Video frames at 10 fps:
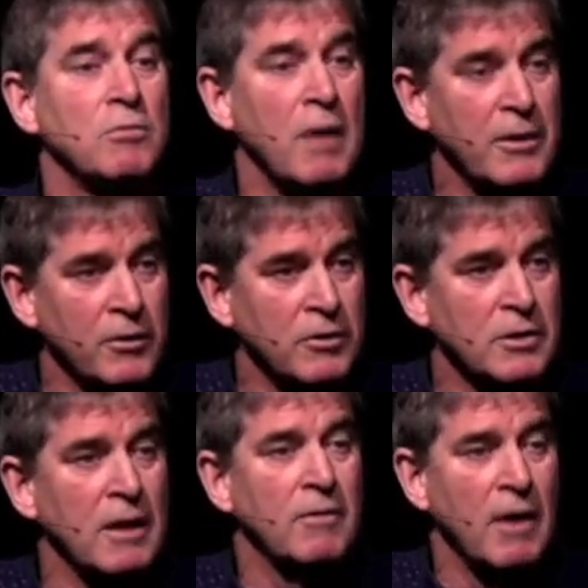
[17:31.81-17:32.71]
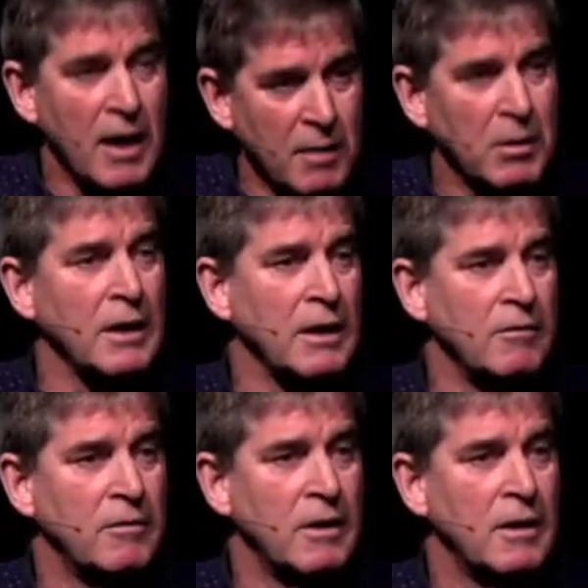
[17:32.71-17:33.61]
I believe. I'm
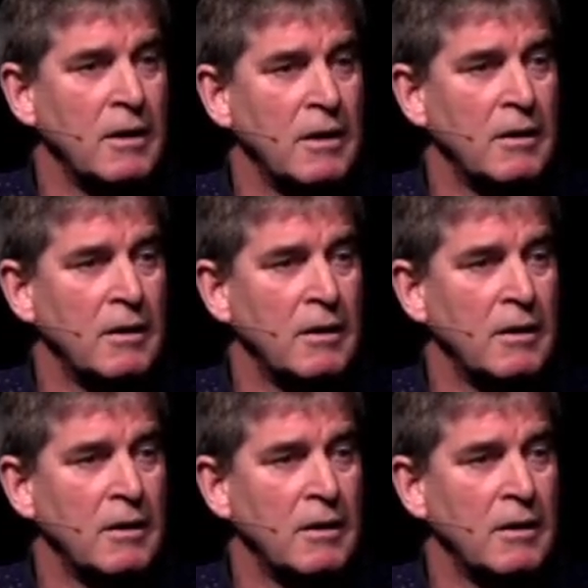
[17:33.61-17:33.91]
yours.